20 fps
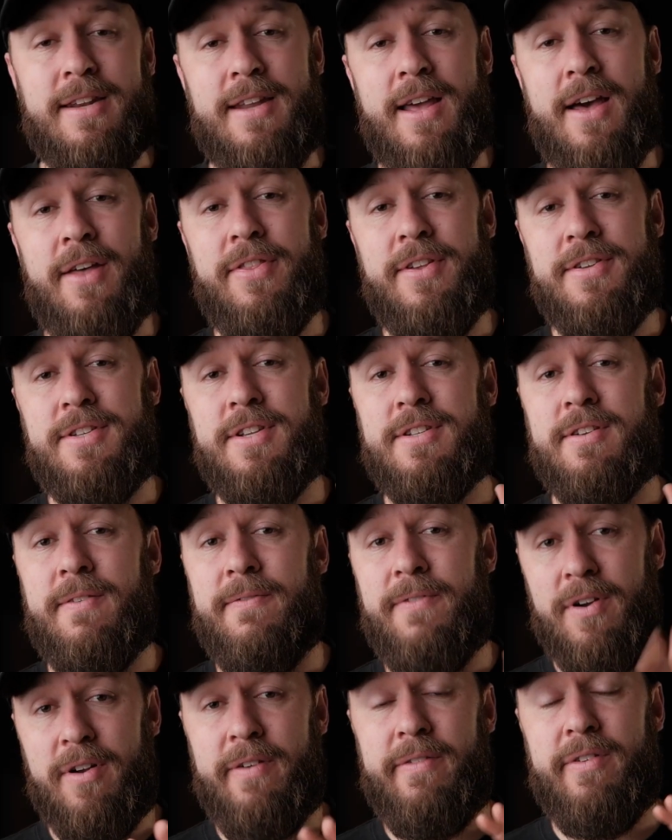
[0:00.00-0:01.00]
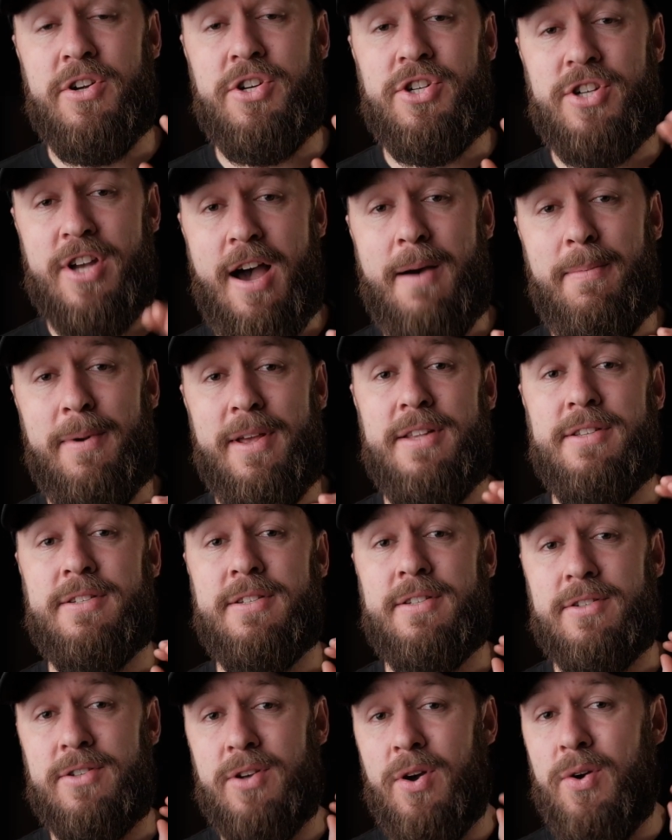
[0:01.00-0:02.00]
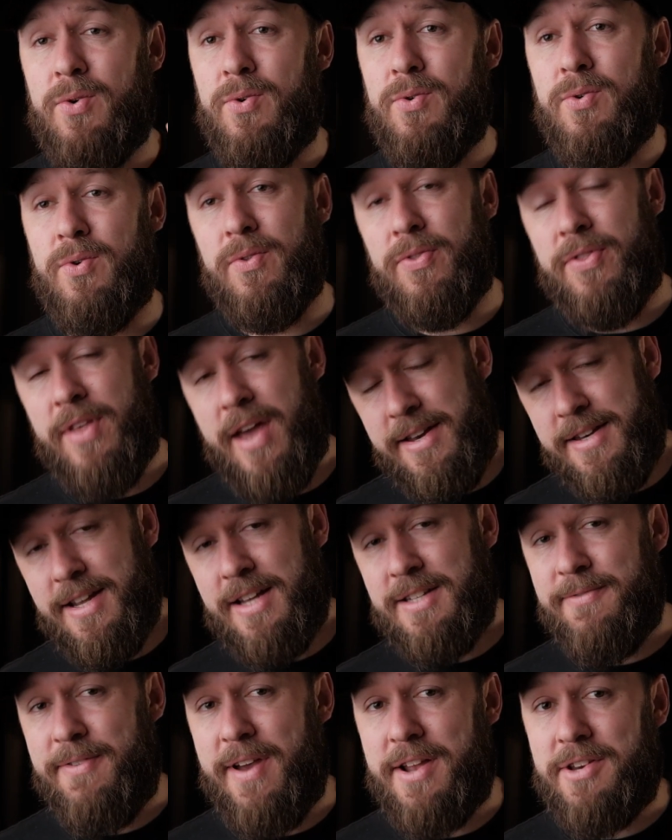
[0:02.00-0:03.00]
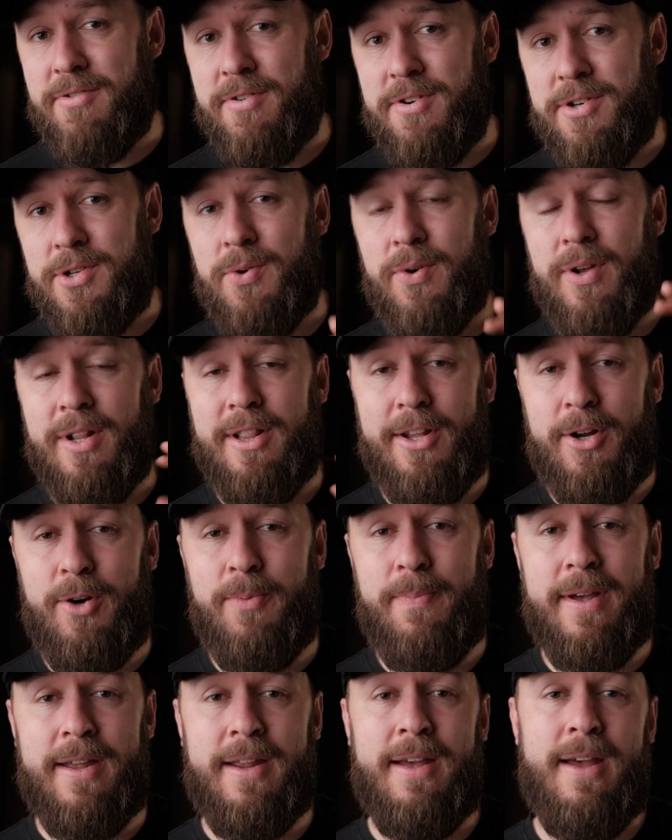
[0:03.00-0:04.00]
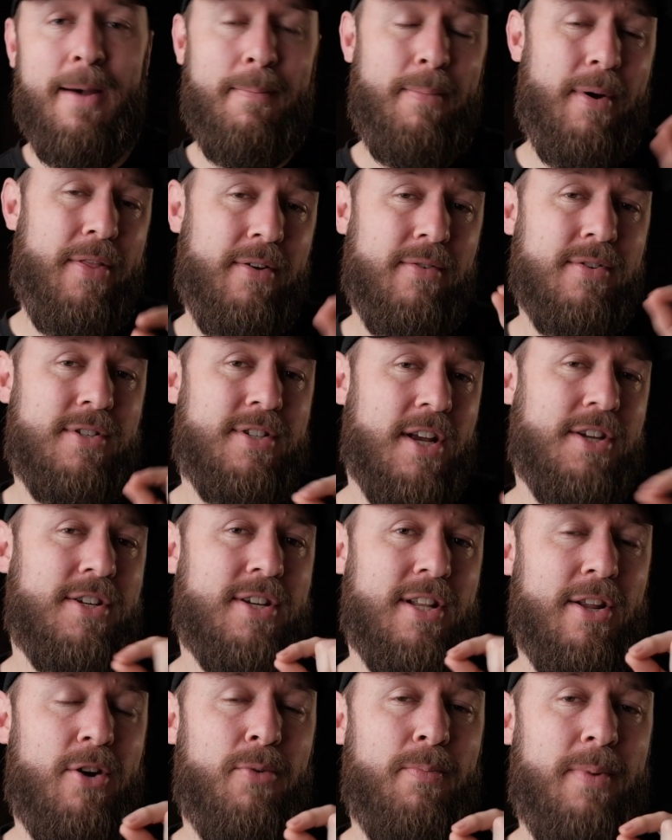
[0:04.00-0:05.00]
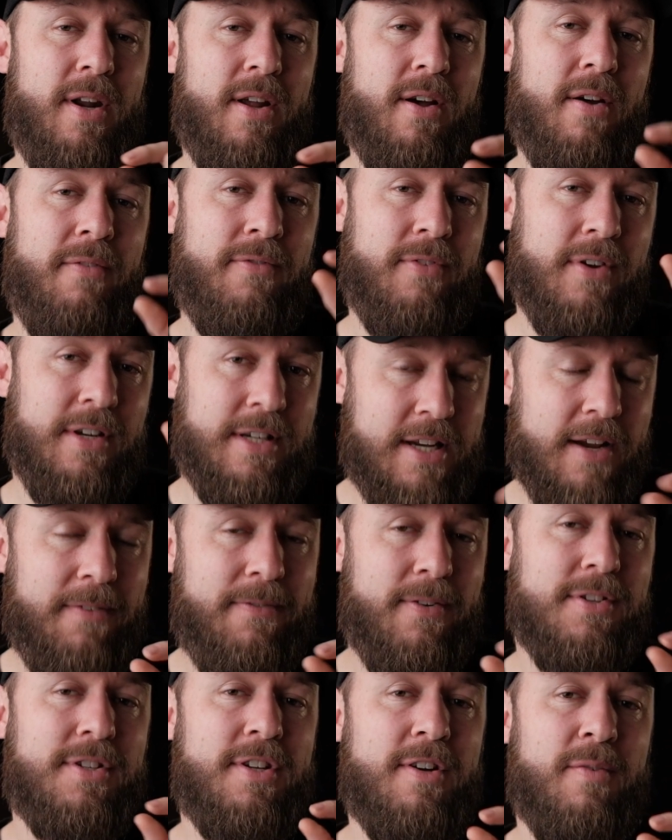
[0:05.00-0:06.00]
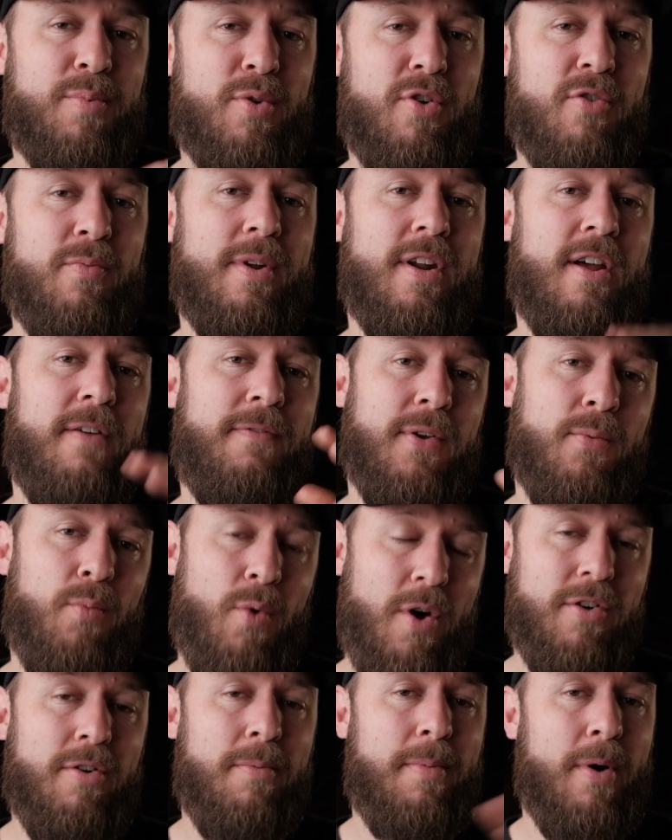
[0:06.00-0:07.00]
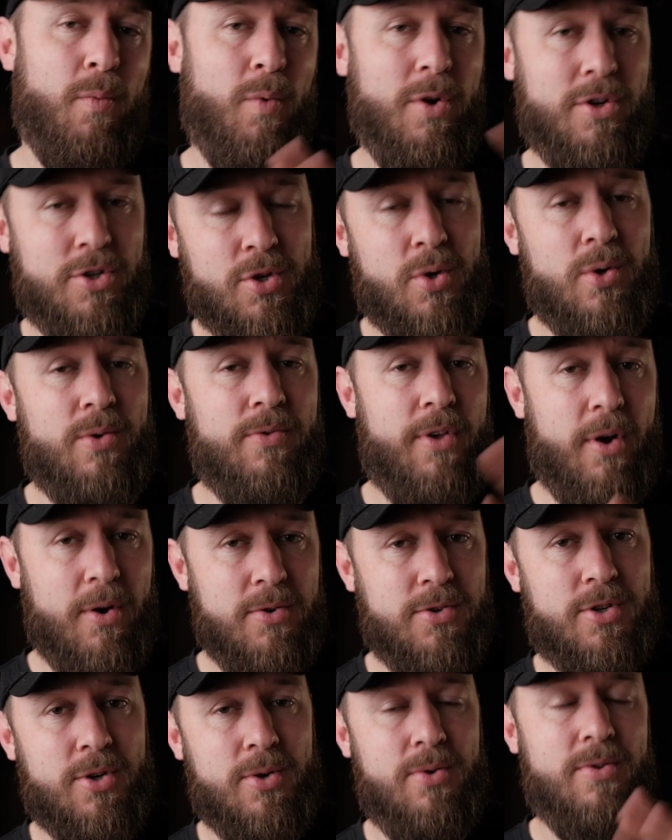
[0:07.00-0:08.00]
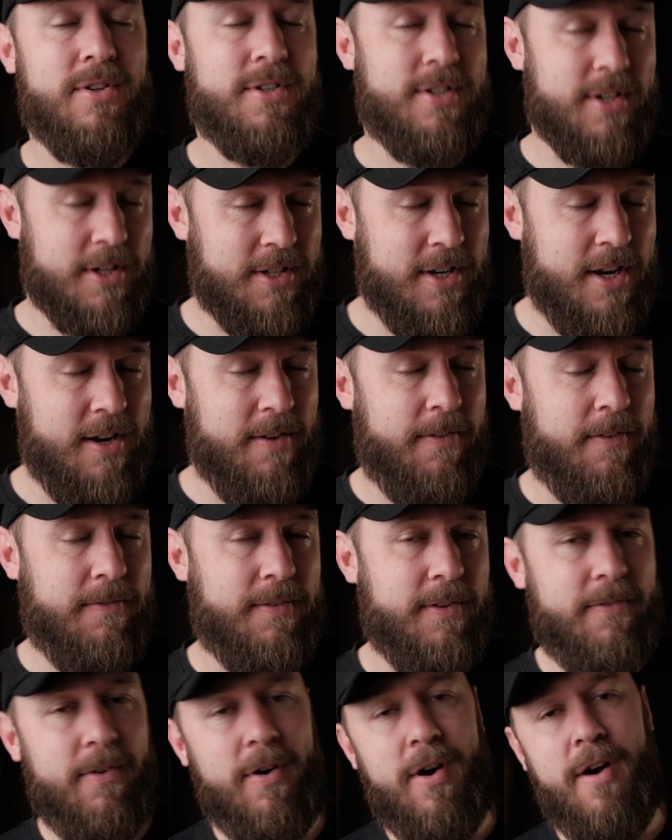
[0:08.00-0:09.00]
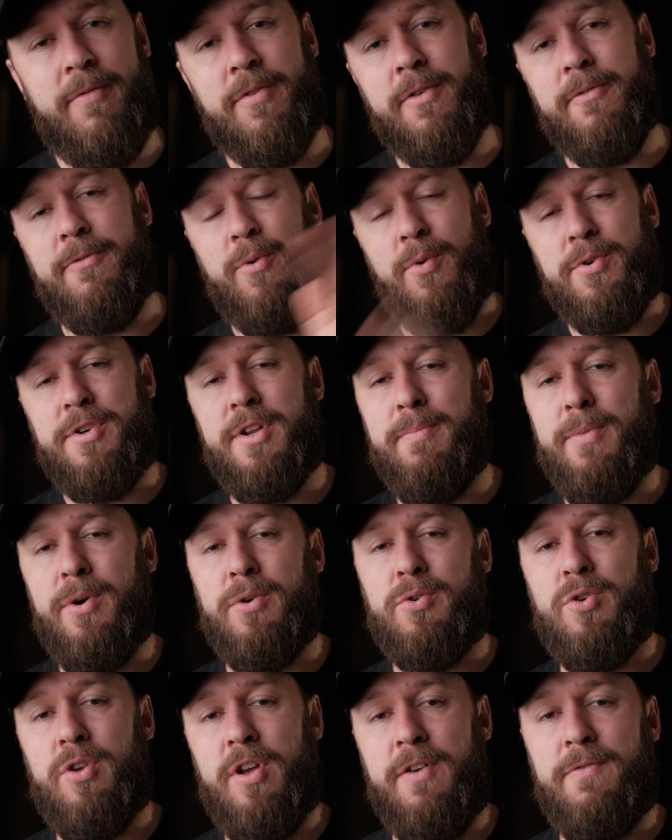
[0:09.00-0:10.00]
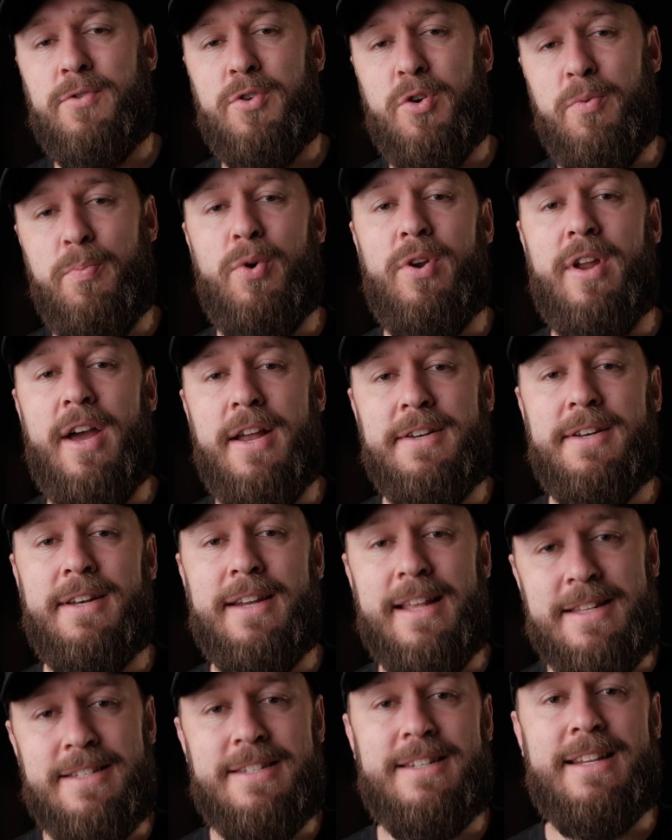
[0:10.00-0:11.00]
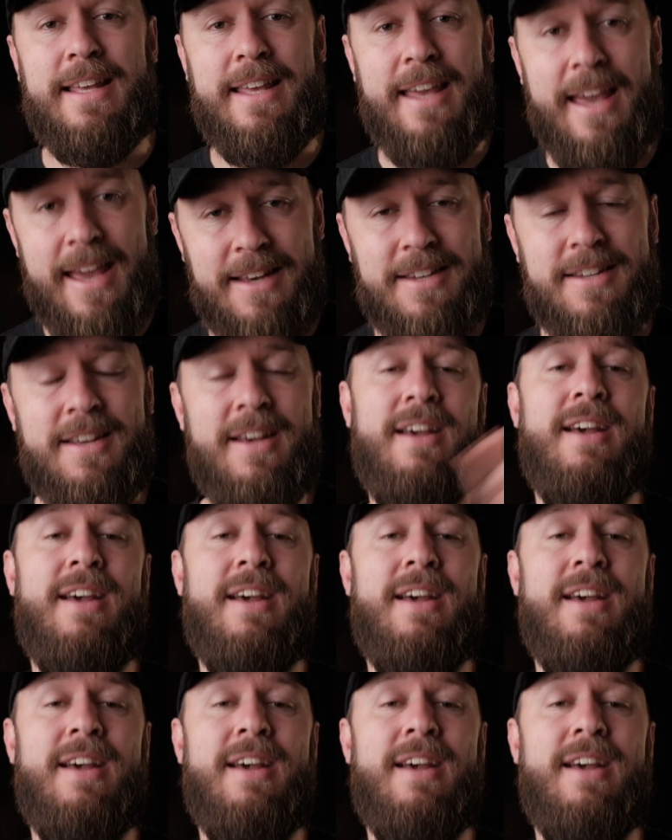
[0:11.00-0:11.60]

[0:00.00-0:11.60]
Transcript: Now, this is a very, very sharp lens, so that does factor into it a little bit, but there is such a little bit of difference in improvement. If you're wondering about which two, those two, the 16-55 or the 14mm f2.8 lens to get,